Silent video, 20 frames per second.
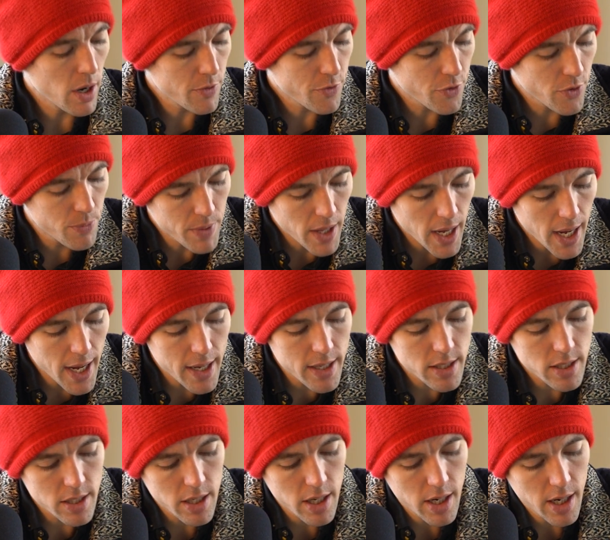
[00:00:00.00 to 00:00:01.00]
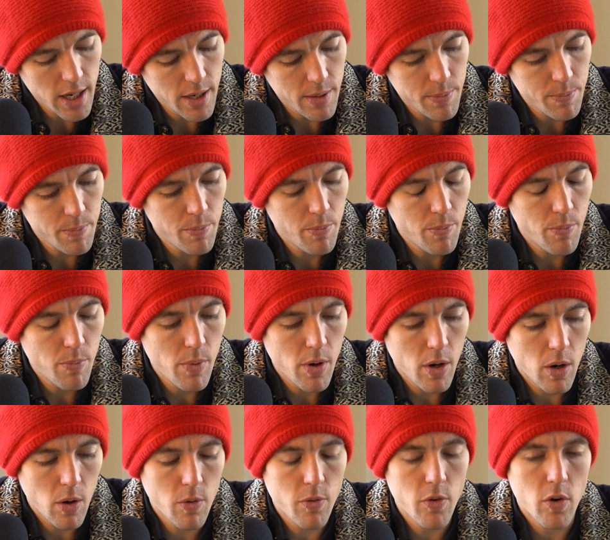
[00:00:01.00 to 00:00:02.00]
from that,
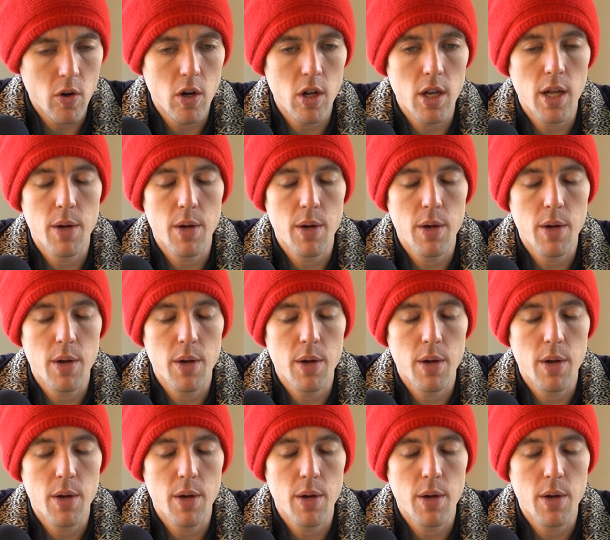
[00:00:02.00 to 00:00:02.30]
overall,